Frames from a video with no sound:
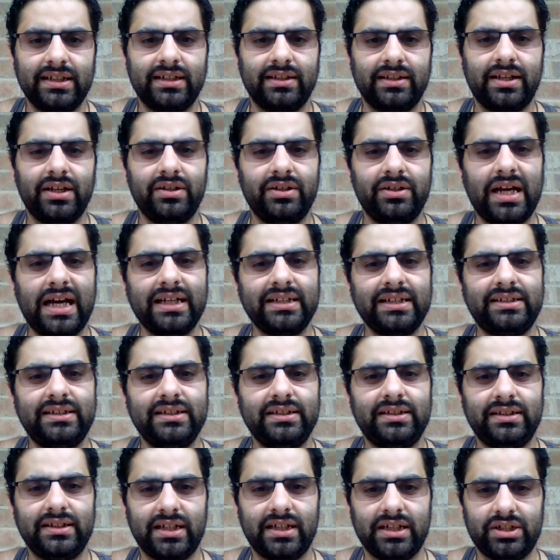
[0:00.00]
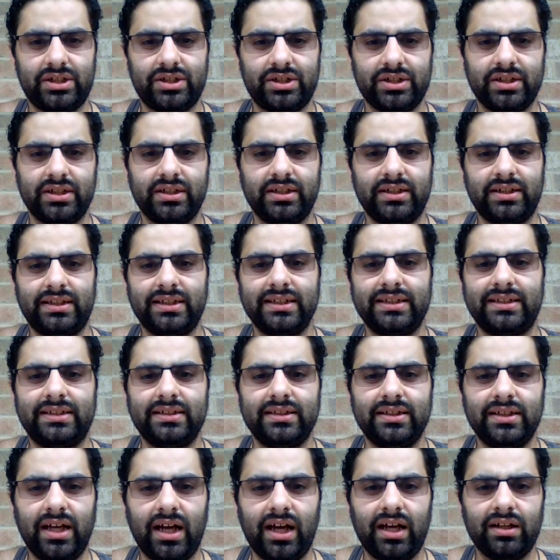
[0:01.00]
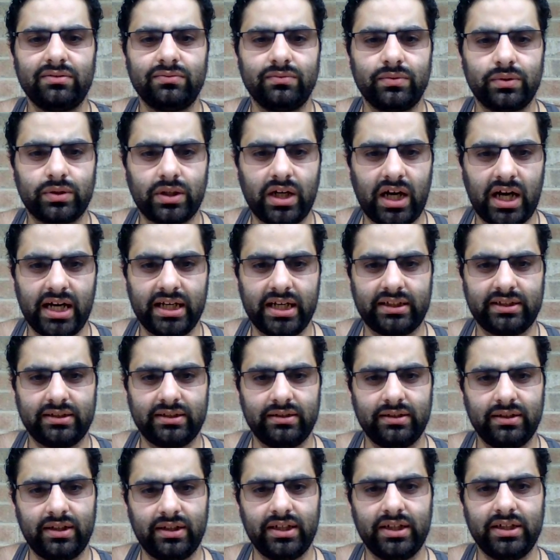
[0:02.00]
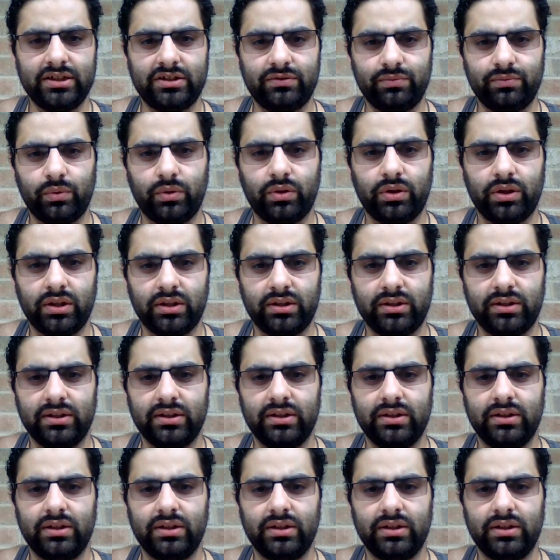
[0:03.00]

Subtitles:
the United Nations did not write these words,